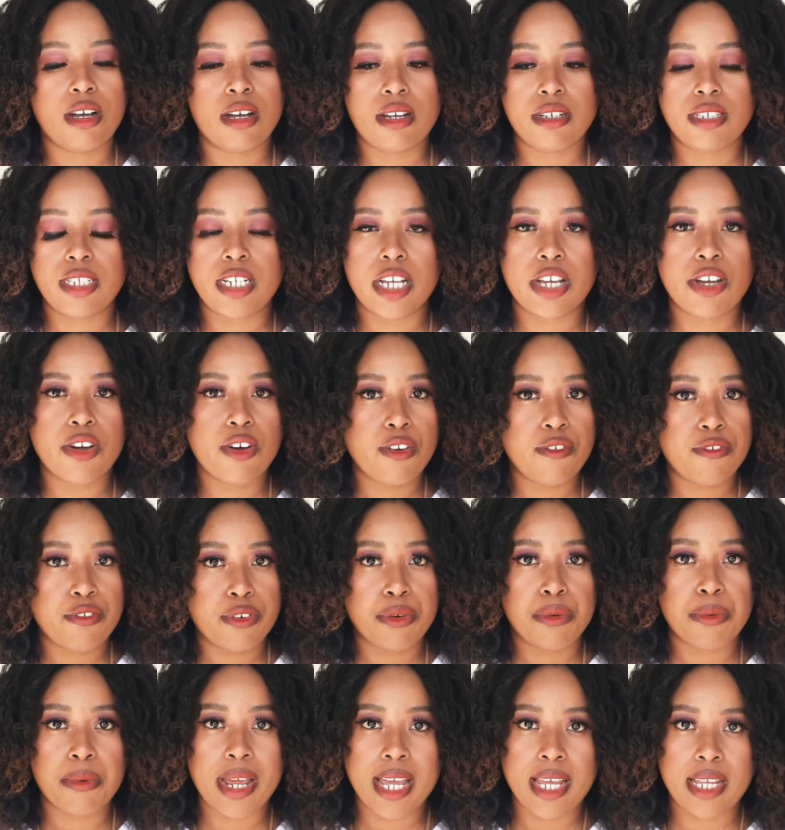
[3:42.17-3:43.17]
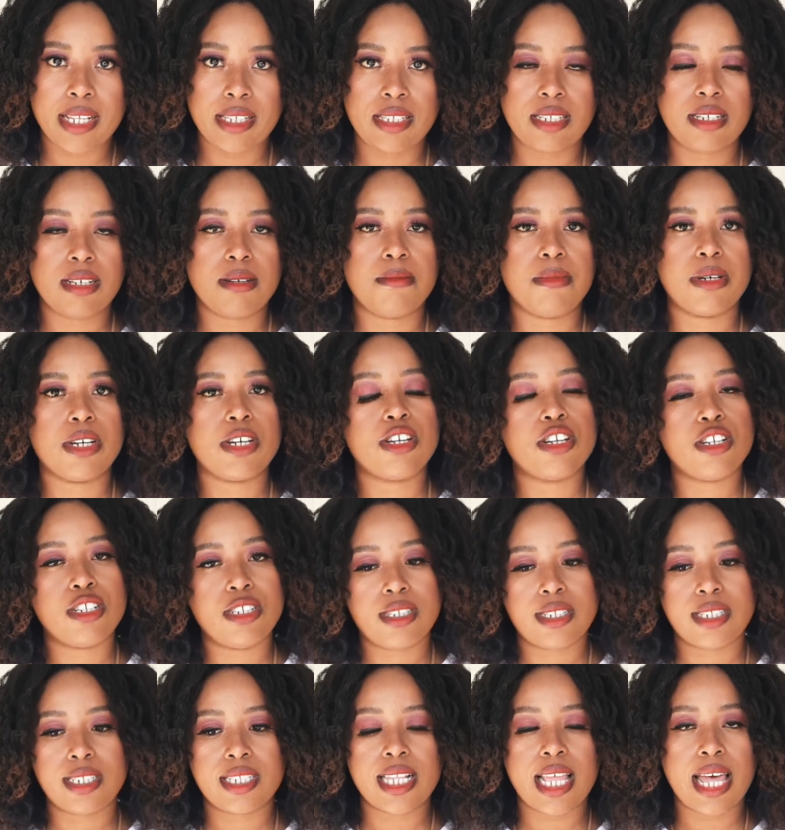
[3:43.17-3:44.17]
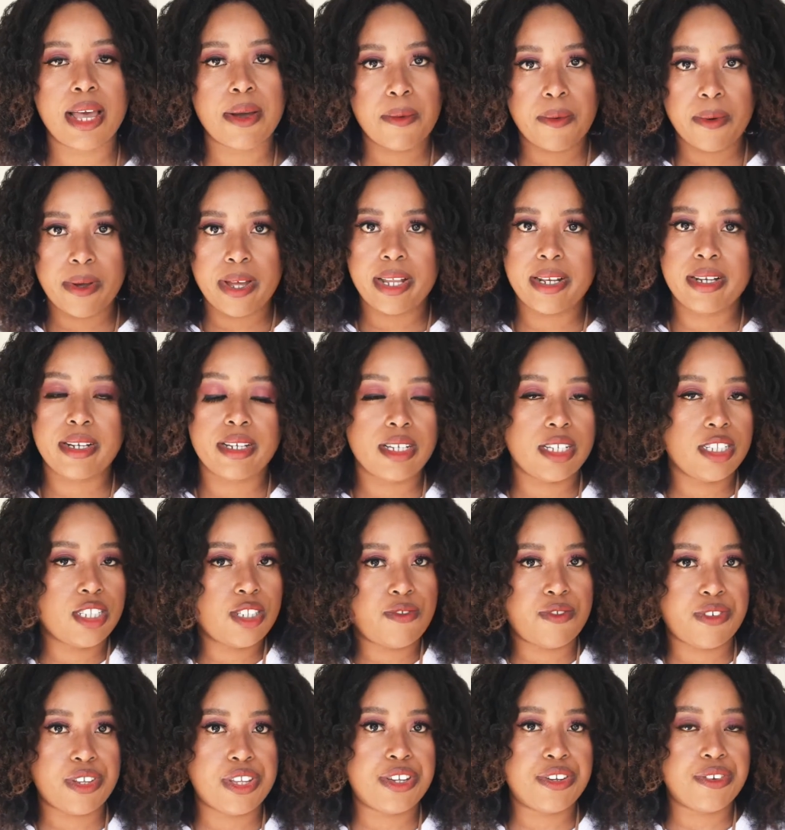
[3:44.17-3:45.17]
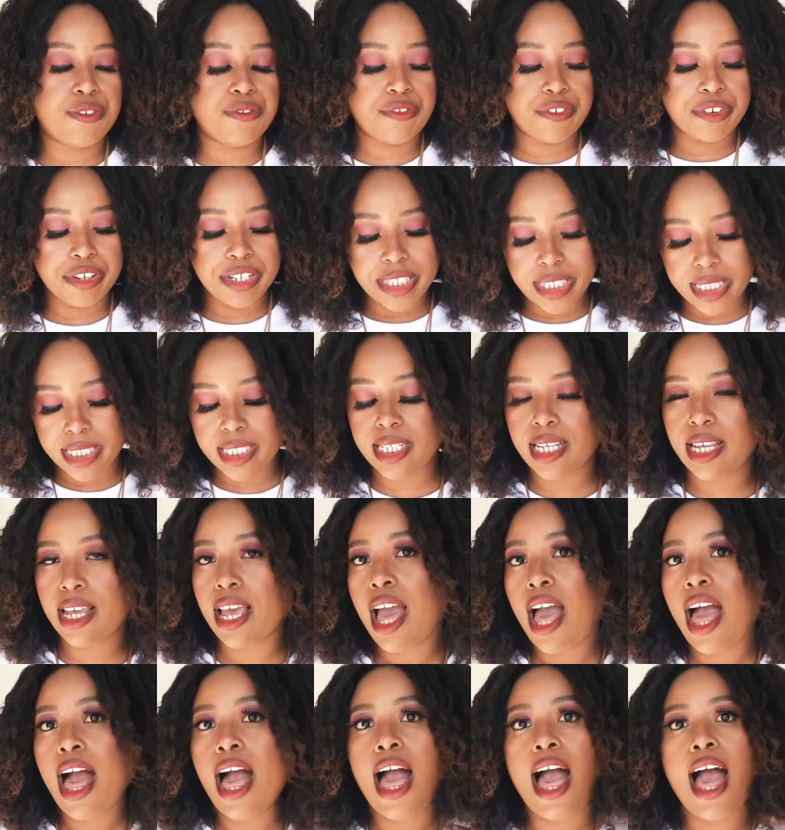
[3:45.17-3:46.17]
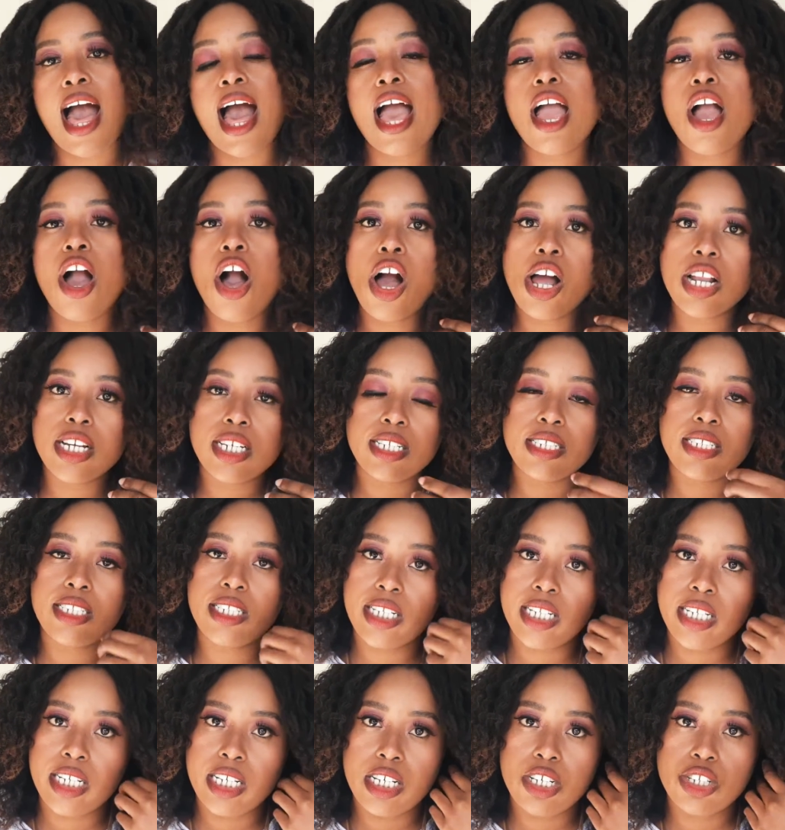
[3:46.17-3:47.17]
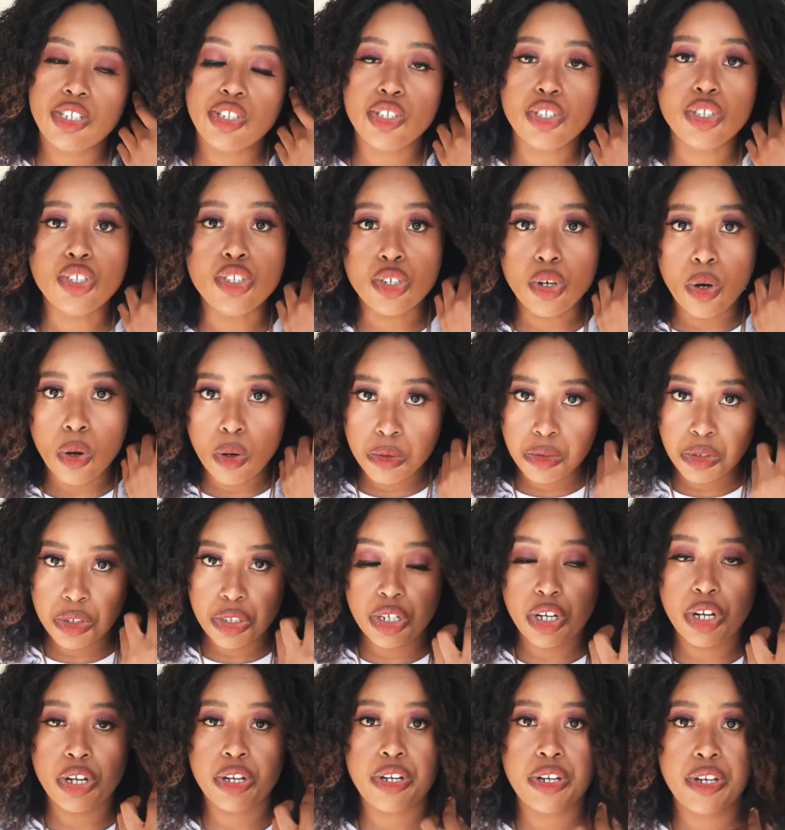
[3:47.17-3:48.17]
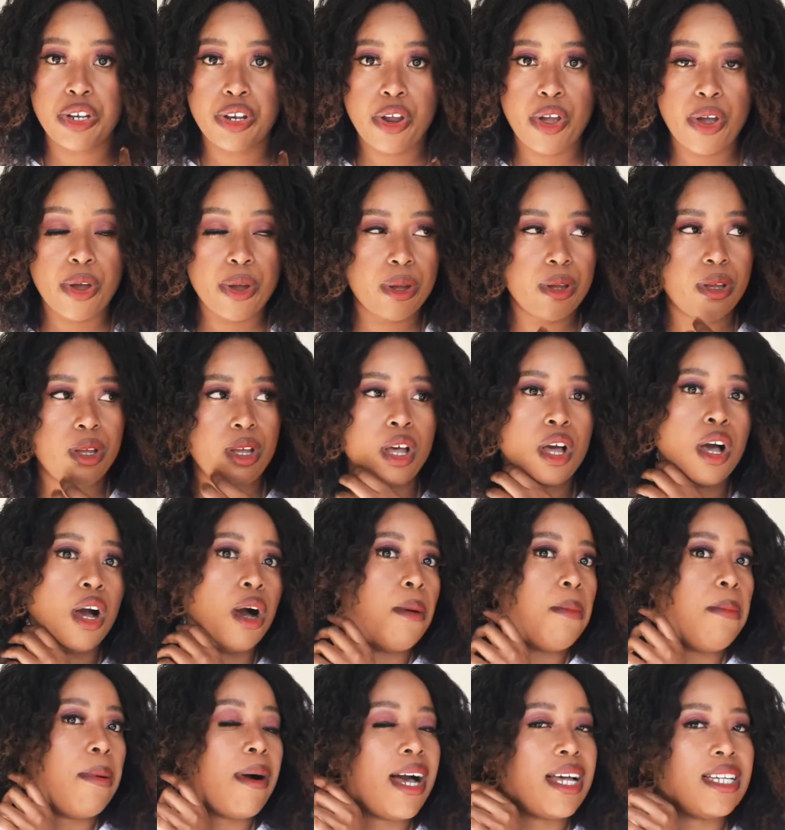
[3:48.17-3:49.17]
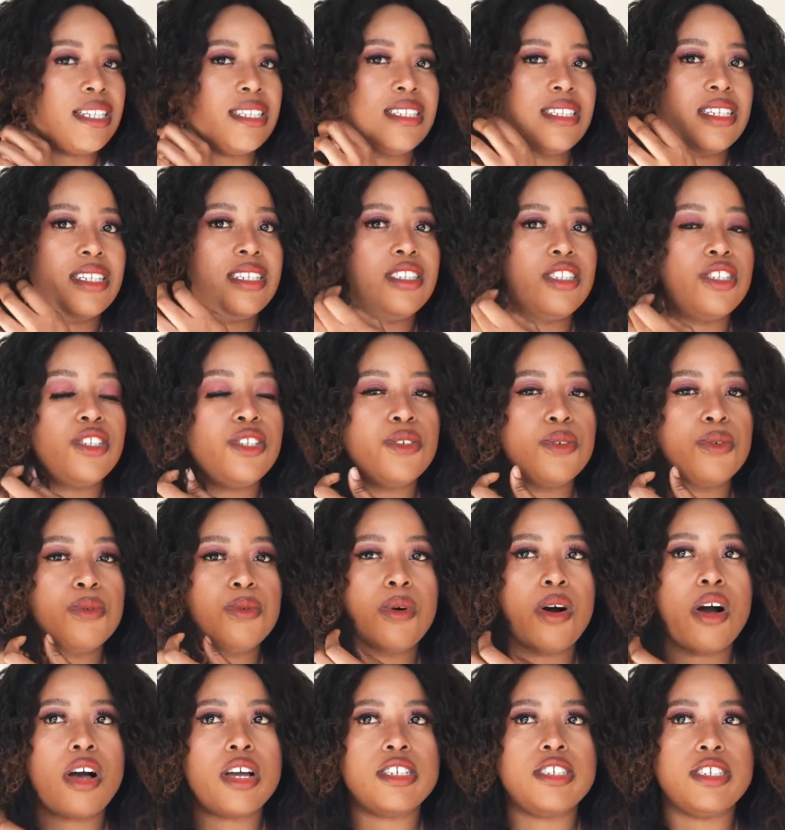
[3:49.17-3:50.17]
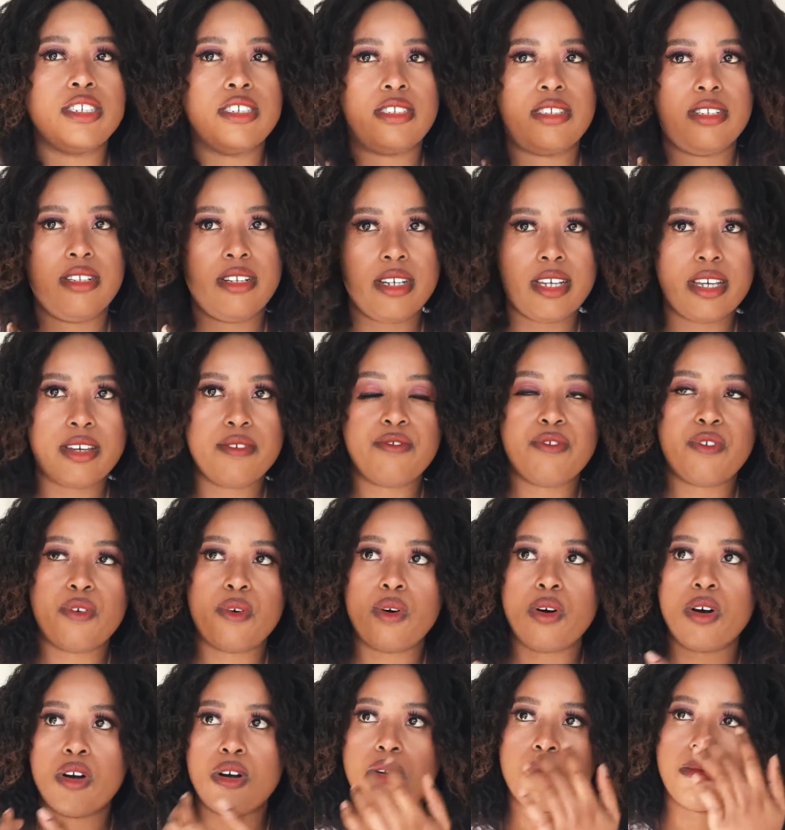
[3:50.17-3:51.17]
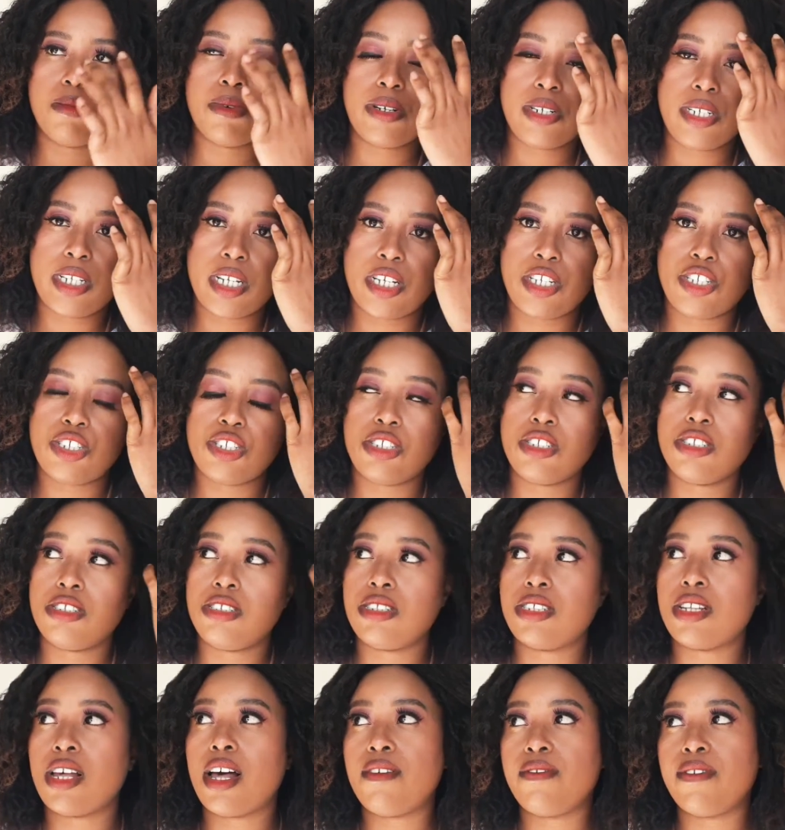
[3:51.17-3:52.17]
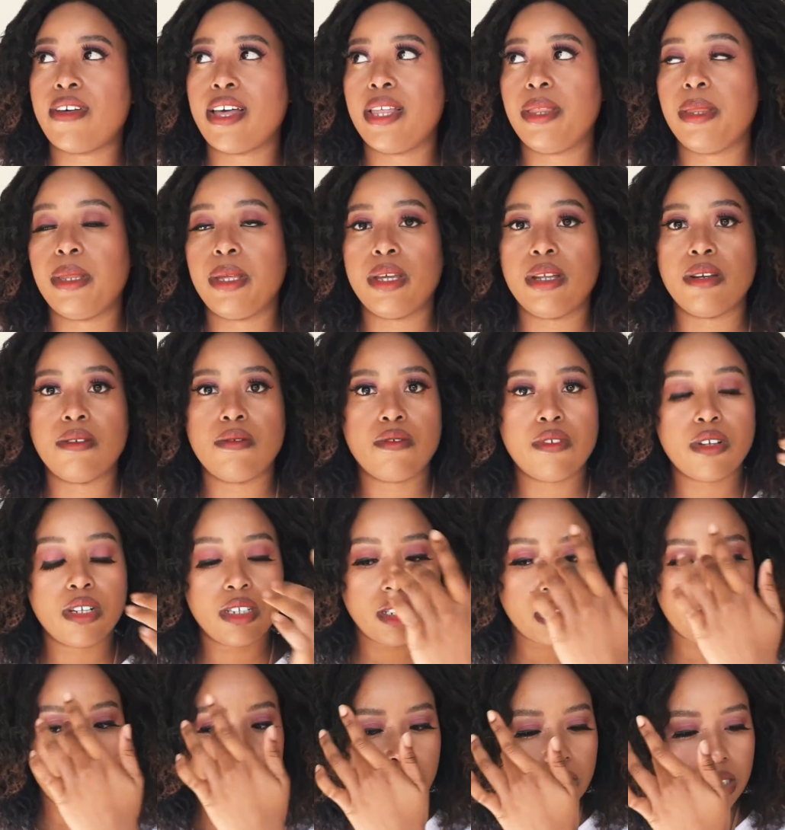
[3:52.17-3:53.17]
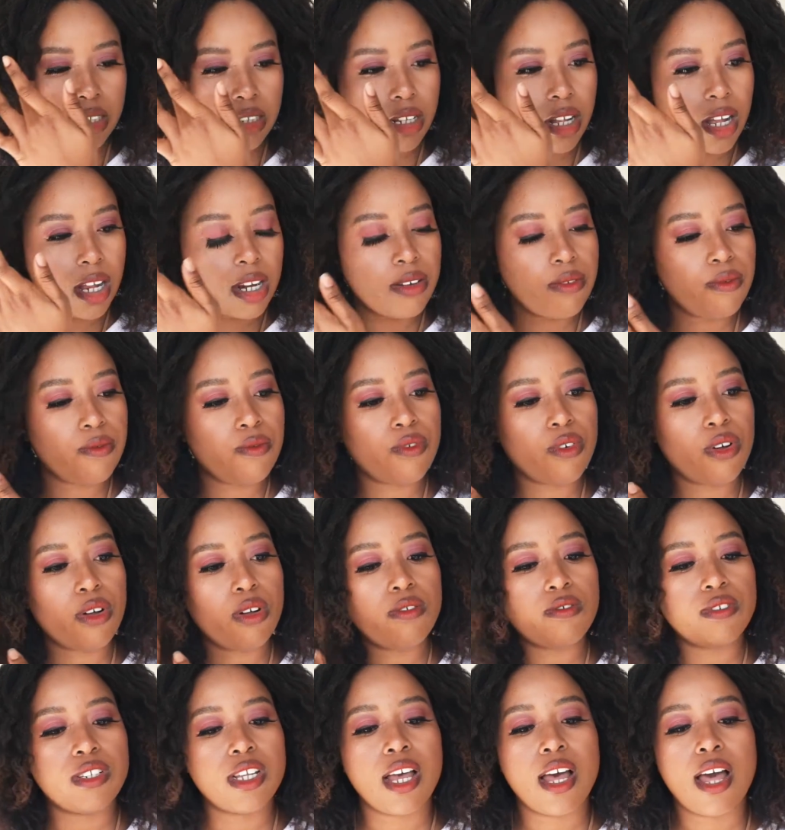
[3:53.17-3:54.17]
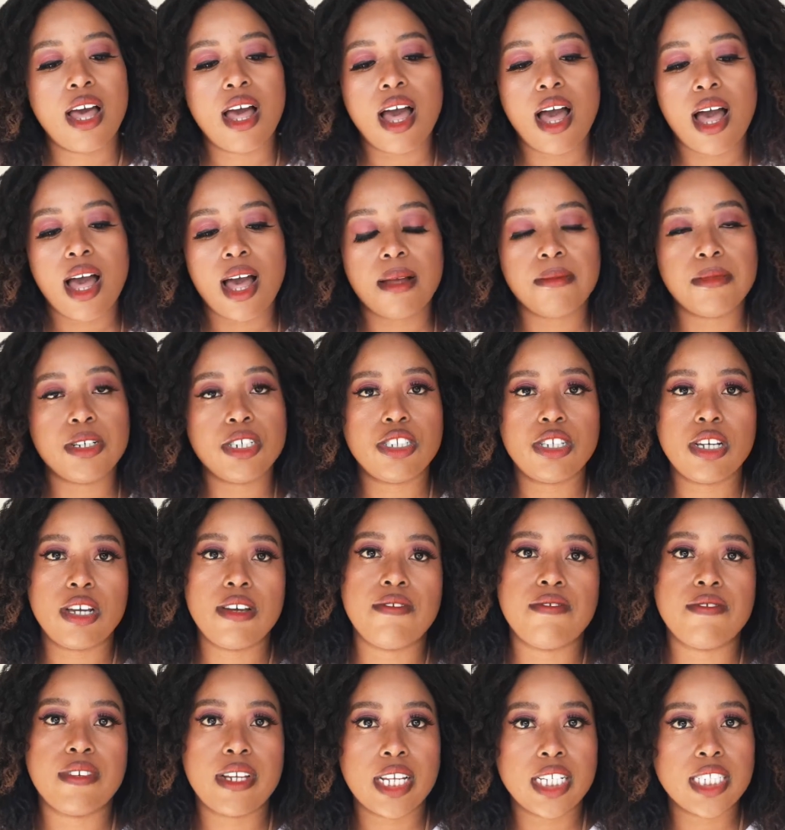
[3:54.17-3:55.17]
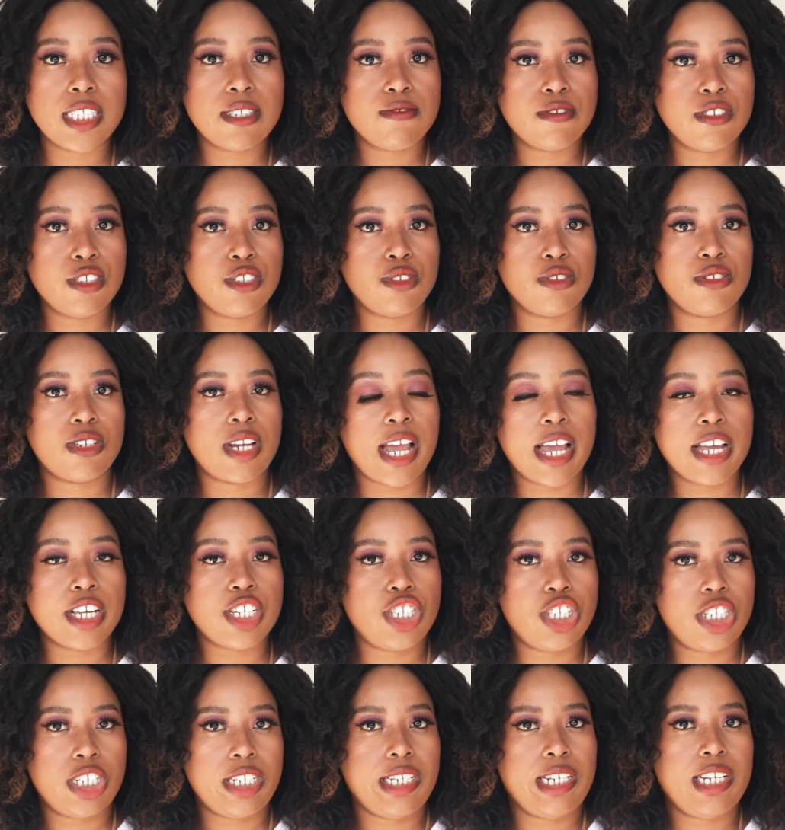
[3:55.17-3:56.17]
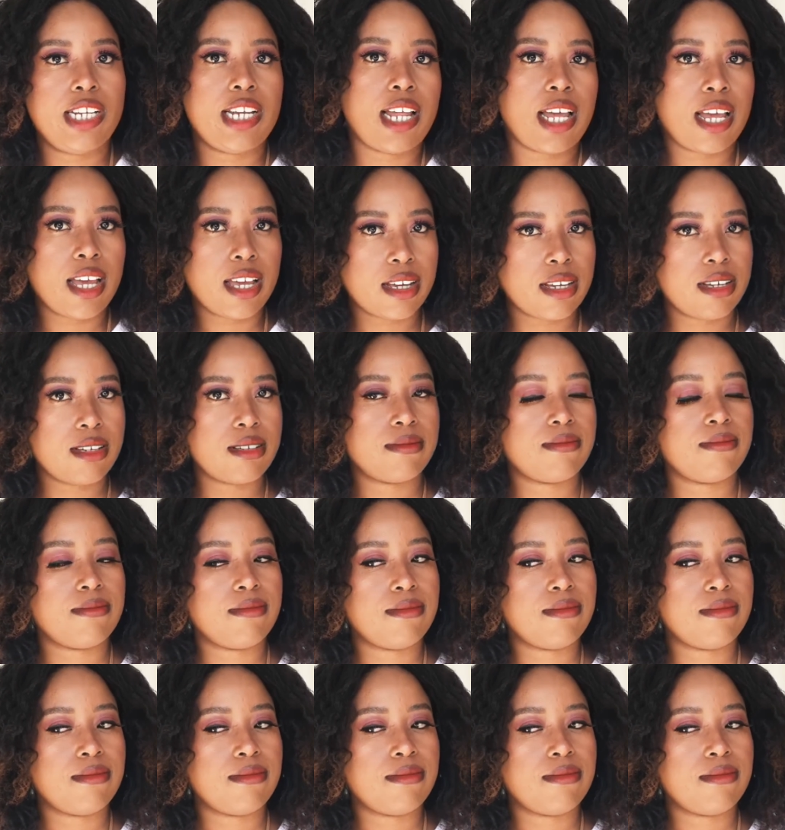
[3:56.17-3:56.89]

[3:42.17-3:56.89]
take off your rent, because it's like, what is for university? I honestly don't know, but since you are just looking for accommodation yourself and the university is not involved, I'm not sure if Nesfas would actually like